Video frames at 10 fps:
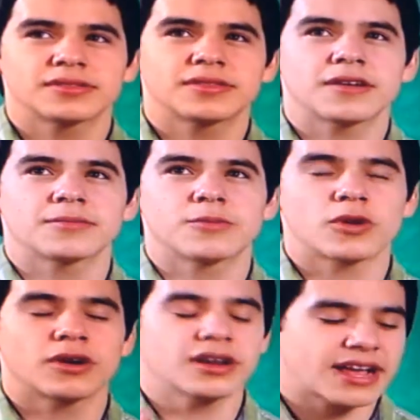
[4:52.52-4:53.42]
they
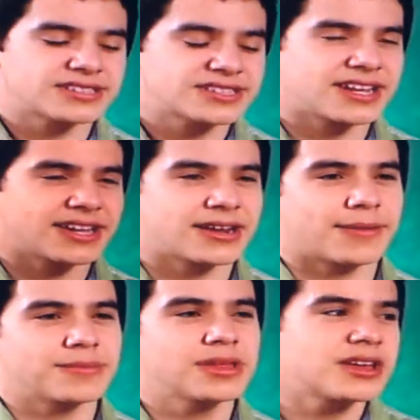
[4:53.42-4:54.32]
had seen
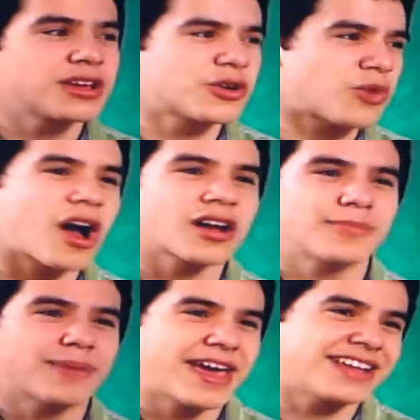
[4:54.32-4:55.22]
rock
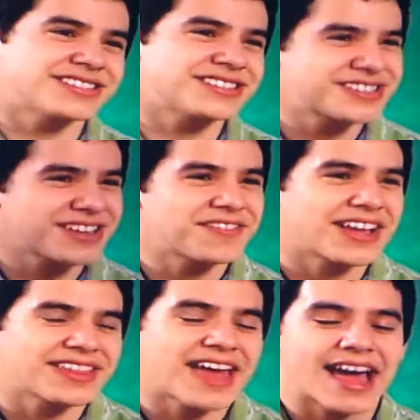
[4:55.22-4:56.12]
bands and stuff
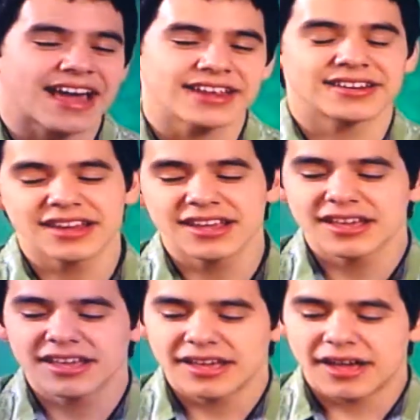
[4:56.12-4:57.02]
like that,
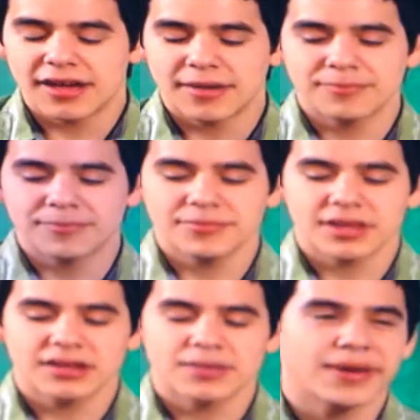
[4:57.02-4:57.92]

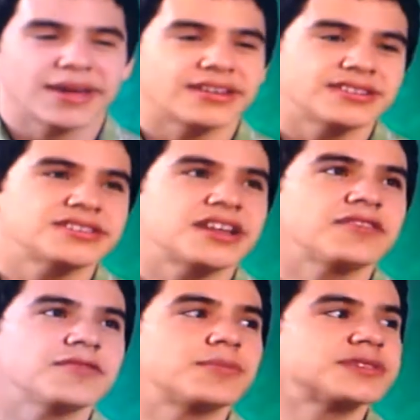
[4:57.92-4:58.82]
and independent
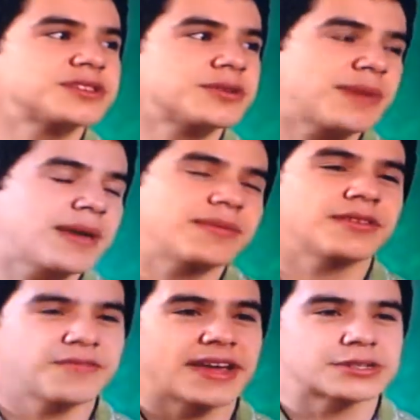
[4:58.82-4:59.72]
stuff, but so maybe
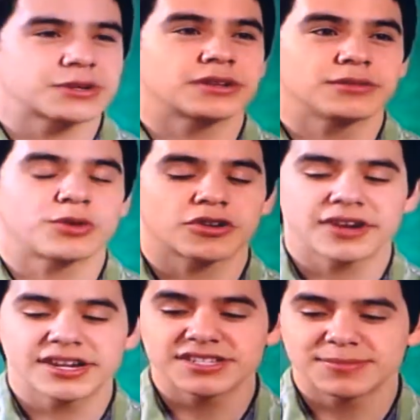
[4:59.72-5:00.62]
the fans are a little more
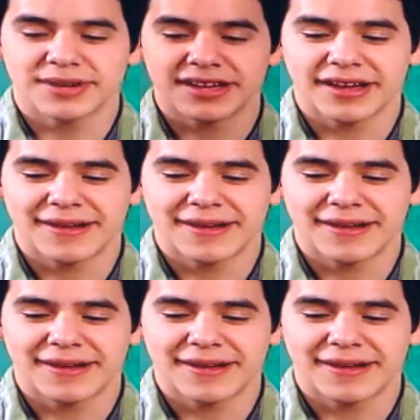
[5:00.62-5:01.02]
crazy, but